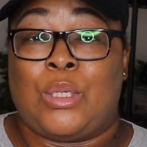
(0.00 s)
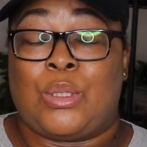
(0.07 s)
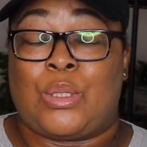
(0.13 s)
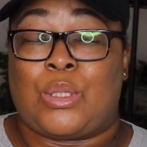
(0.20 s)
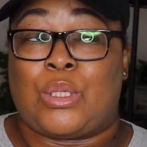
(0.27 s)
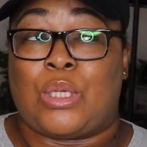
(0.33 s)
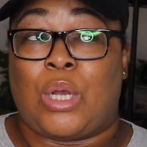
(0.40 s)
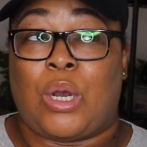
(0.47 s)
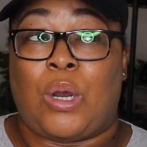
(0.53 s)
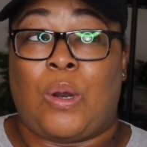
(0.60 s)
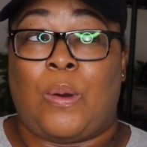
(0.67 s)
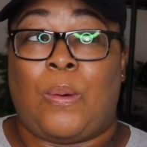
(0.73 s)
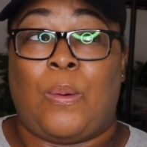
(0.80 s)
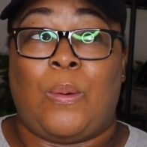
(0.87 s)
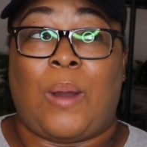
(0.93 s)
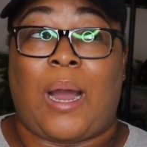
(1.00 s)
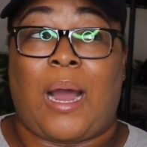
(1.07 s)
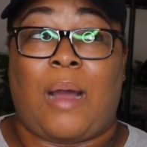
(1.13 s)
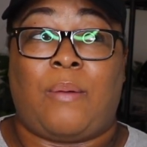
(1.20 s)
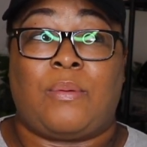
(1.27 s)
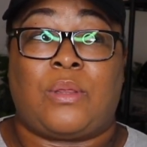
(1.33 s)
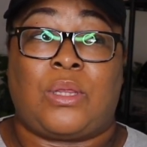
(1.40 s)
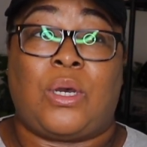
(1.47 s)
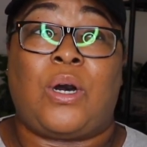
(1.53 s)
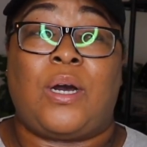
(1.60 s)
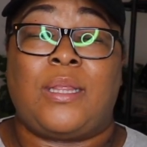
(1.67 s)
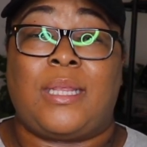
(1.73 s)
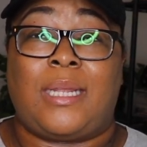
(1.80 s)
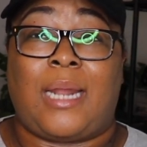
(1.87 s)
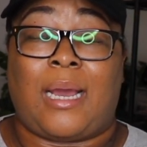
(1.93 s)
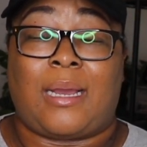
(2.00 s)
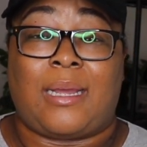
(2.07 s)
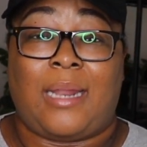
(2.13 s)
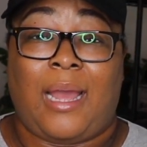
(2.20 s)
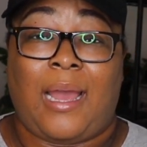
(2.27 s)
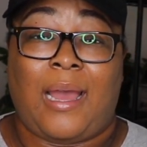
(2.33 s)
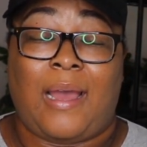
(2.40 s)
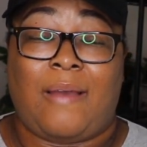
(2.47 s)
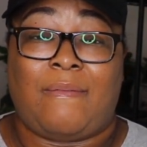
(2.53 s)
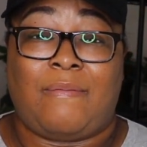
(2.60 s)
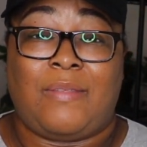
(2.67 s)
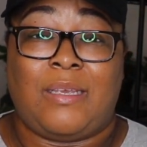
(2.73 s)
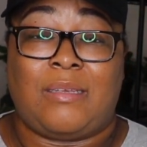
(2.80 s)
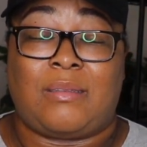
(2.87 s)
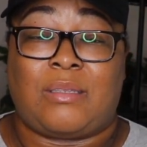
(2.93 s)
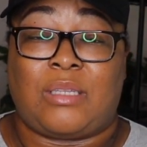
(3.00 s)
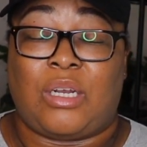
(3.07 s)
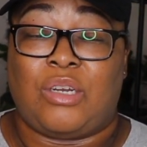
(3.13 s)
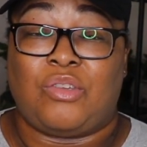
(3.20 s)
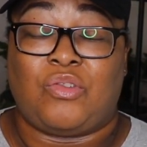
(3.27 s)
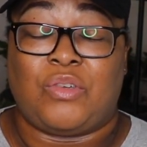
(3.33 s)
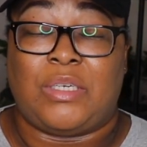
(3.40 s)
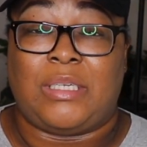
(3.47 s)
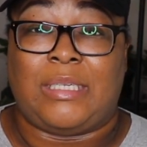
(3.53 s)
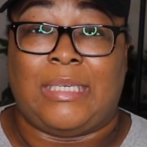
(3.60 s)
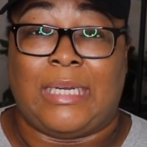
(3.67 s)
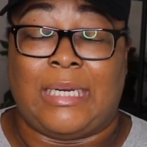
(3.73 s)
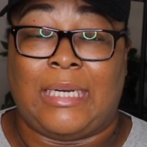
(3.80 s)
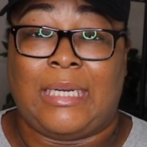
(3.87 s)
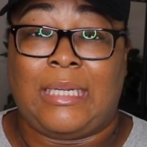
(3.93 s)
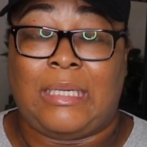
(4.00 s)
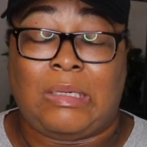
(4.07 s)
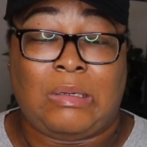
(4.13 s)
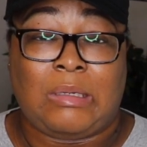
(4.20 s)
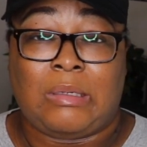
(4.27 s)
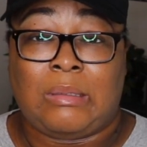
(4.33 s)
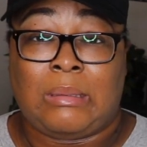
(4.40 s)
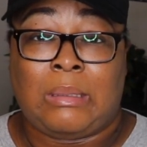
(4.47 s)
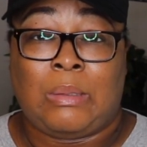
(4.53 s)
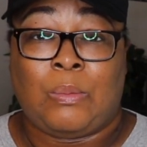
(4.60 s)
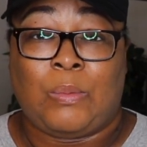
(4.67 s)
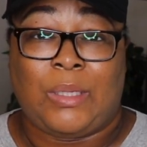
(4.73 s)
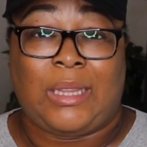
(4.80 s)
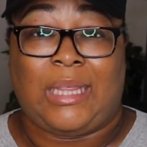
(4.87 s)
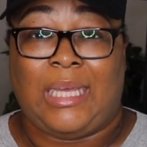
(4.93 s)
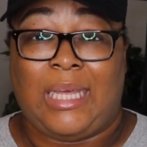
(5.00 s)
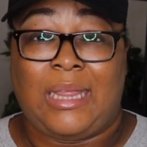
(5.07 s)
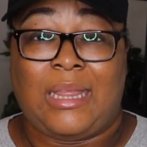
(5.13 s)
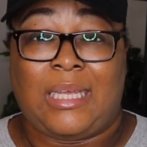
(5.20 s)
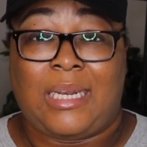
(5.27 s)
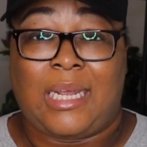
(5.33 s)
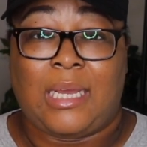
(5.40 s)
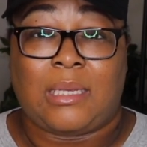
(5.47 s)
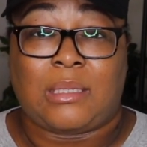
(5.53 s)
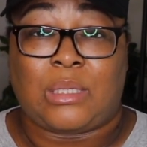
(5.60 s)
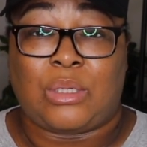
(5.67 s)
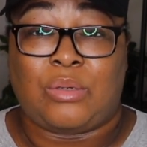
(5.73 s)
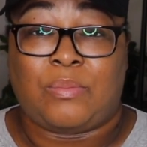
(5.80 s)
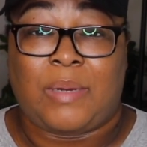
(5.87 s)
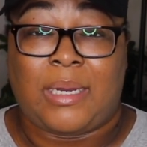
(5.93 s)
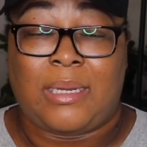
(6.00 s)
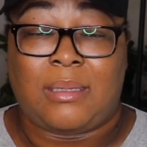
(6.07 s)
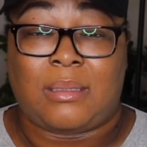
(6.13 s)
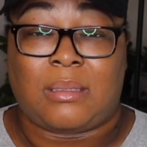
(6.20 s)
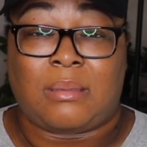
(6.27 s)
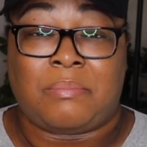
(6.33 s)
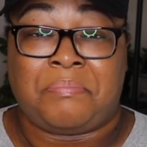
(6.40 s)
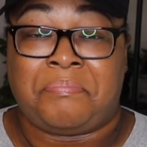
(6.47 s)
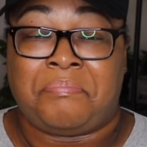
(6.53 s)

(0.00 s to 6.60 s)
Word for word: So I thought that I could have this surgery done within the next two months